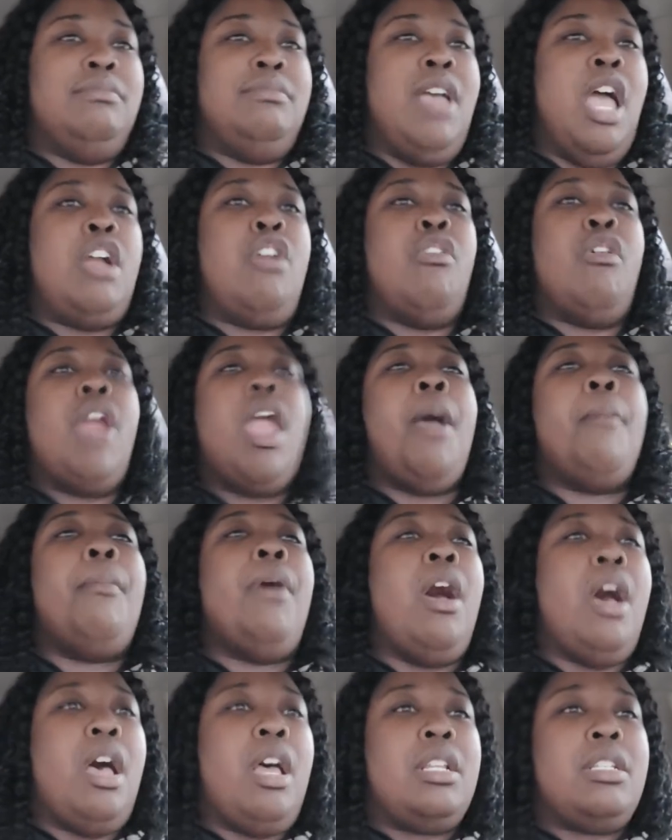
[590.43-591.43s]
a
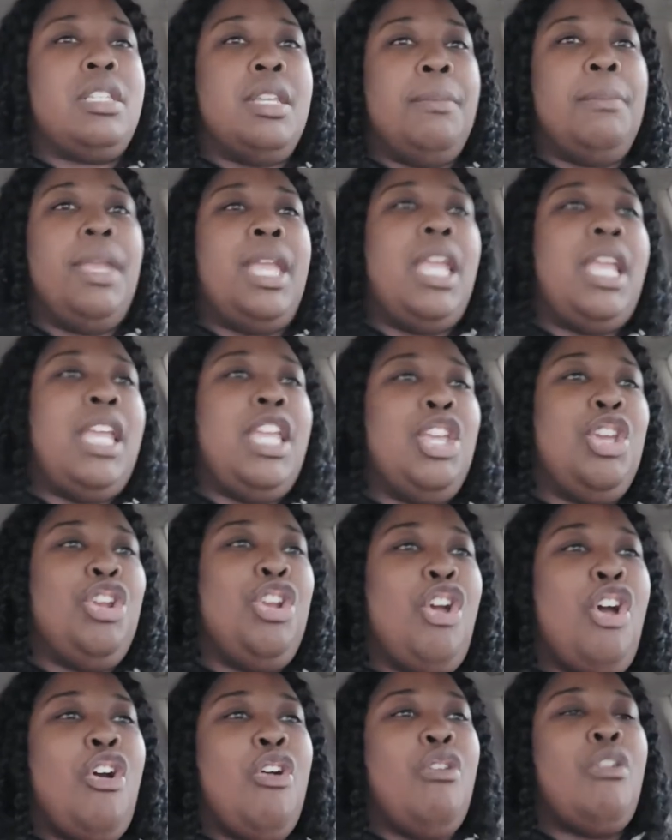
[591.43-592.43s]
grandma to me, you
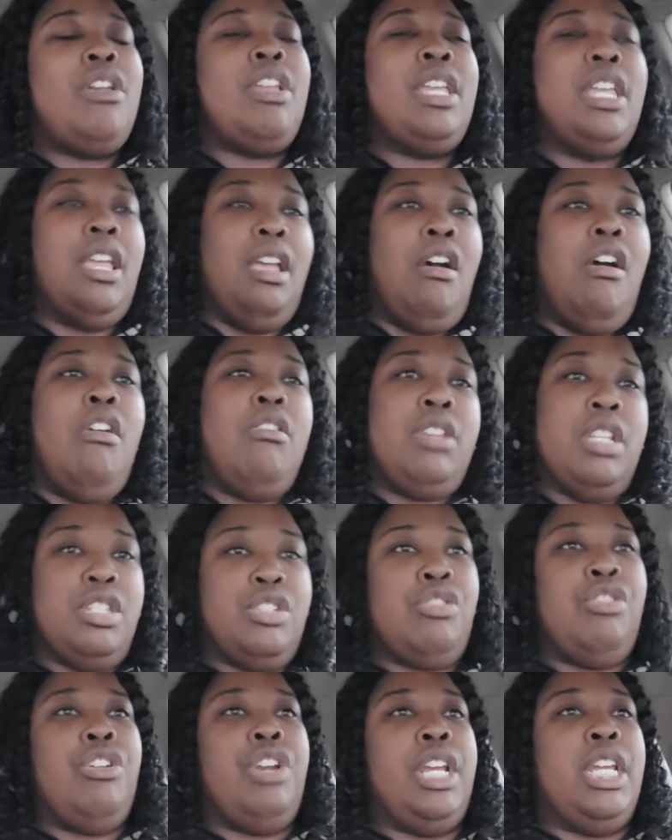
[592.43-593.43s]
know, on the
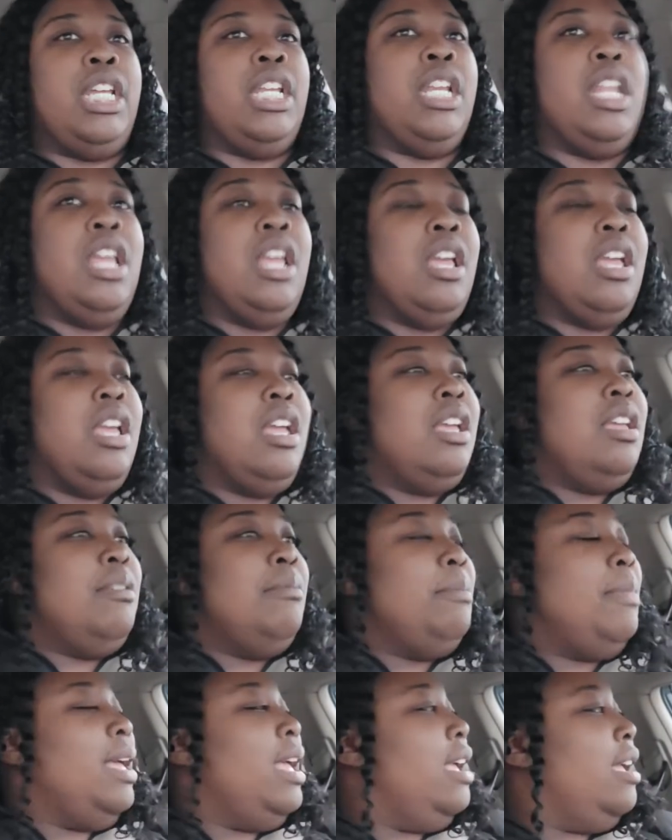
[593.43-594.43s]
screen
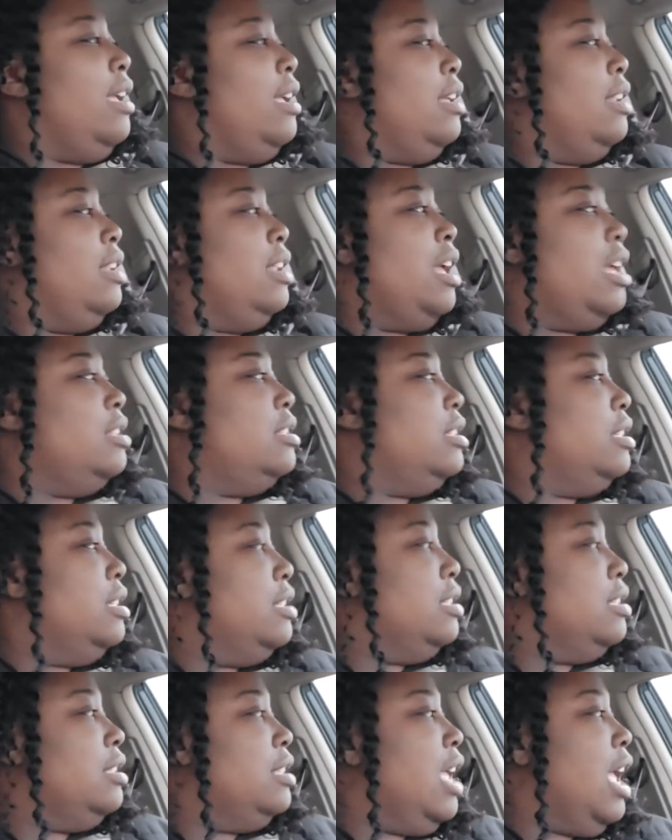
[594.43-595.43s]
man, I
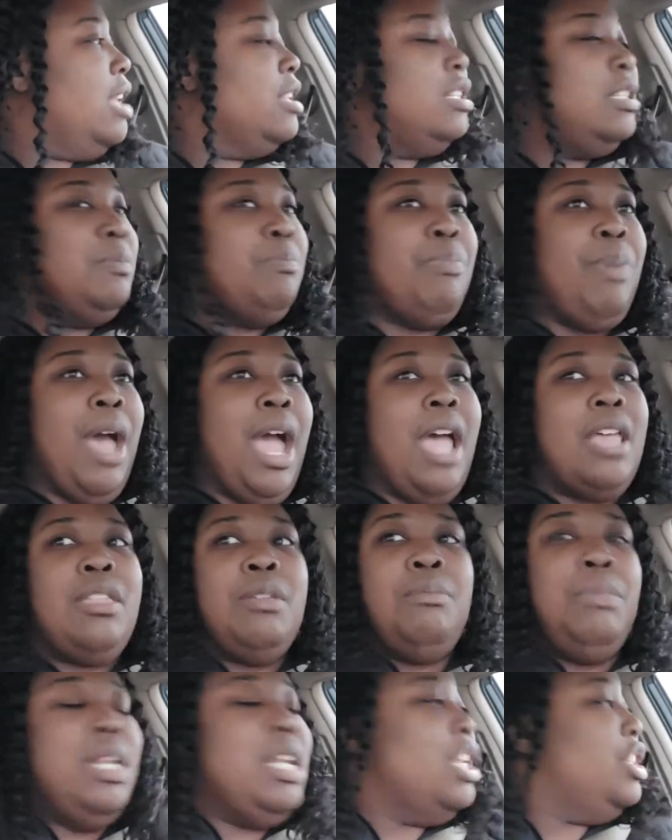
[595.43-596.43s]
just that just
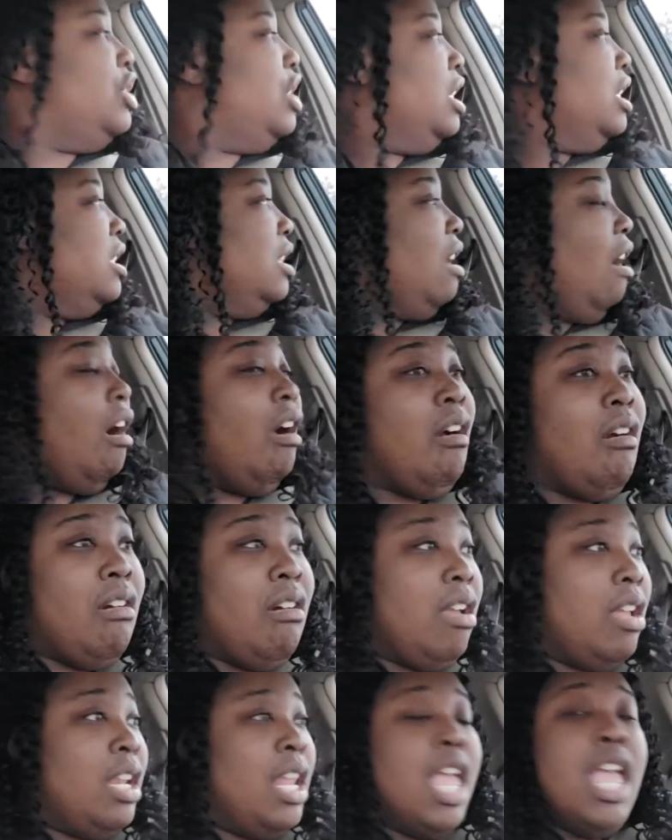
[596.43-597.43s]
bothered me that she's
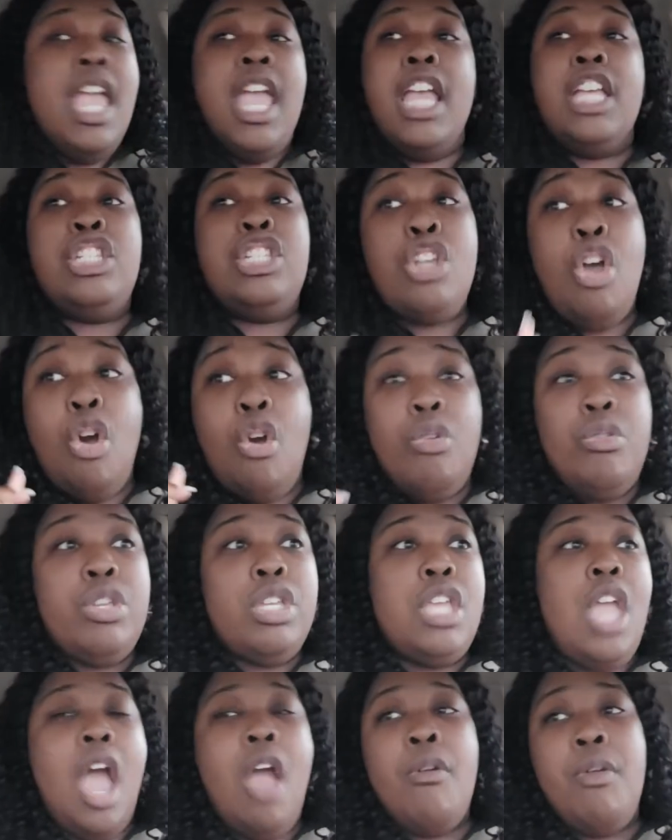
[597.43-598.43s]
gone. And so
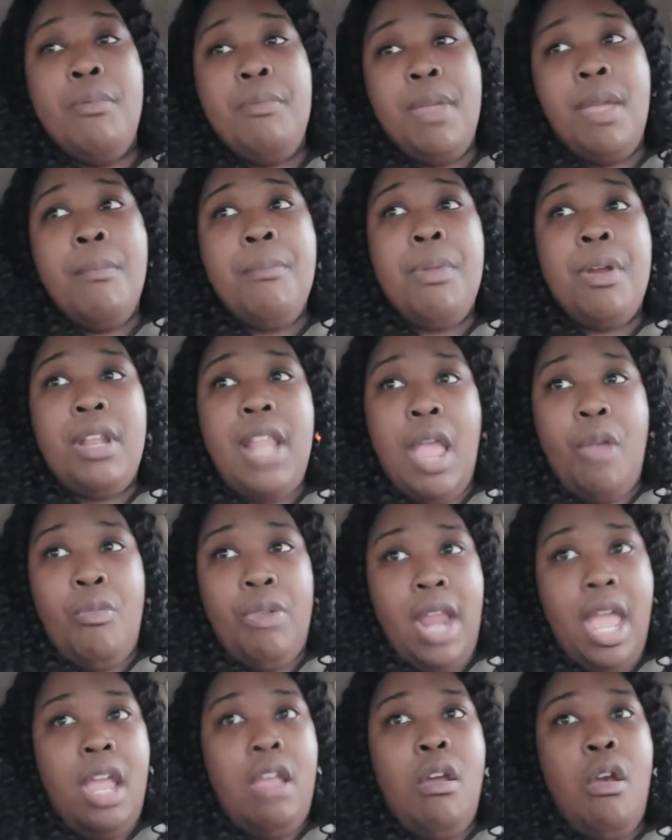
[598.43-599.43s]
y'all remember, like
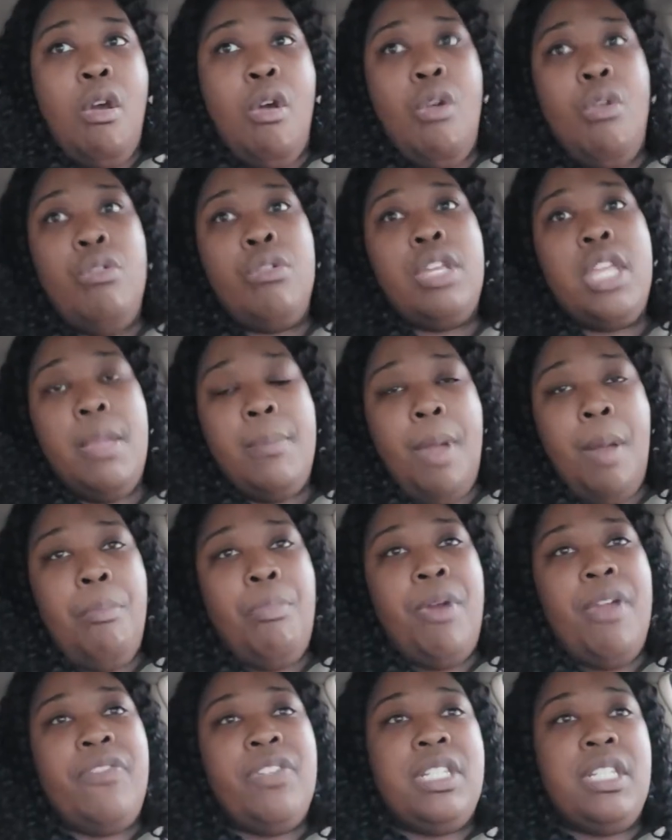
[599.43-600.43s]
when I go get my
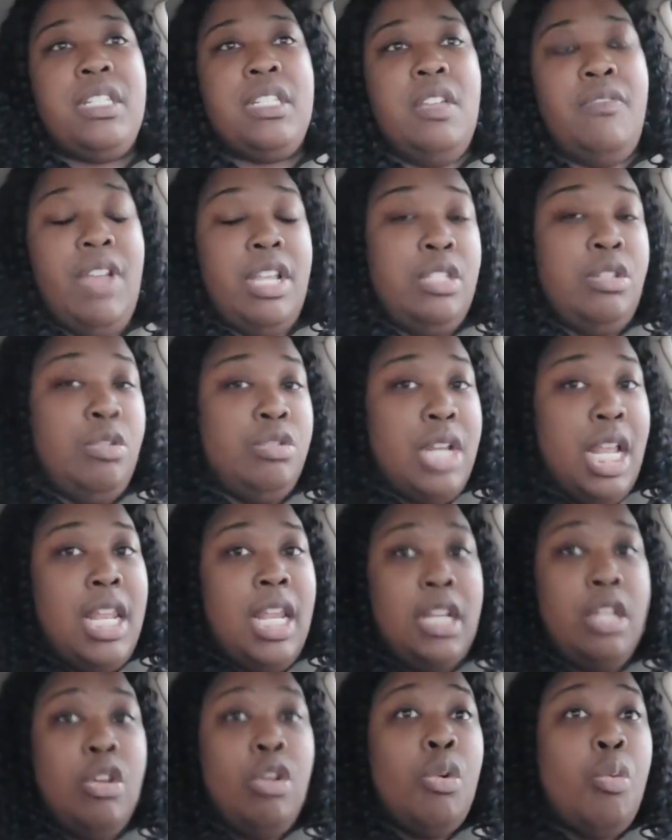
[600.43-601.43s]
breakfast and stuff, I told you I
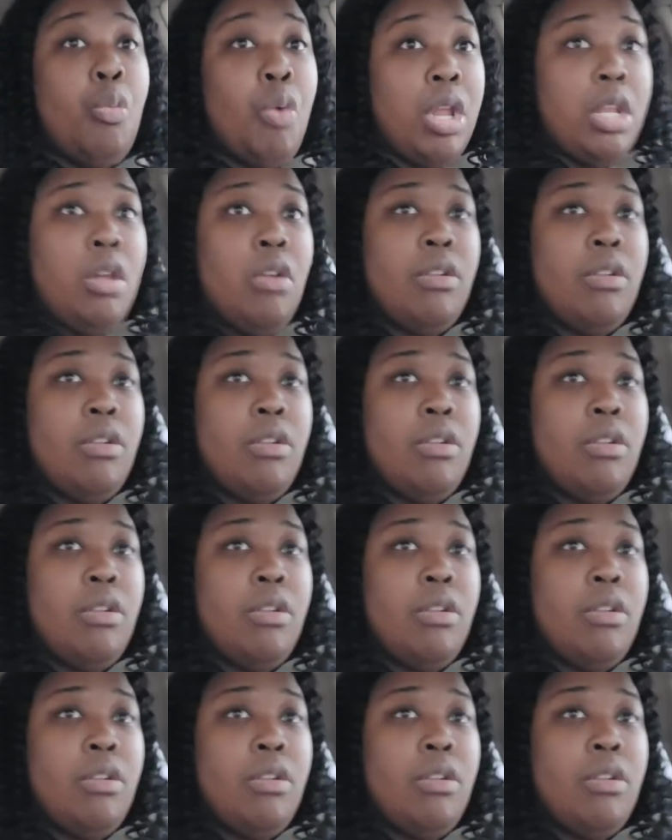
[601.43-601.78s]
like to go to one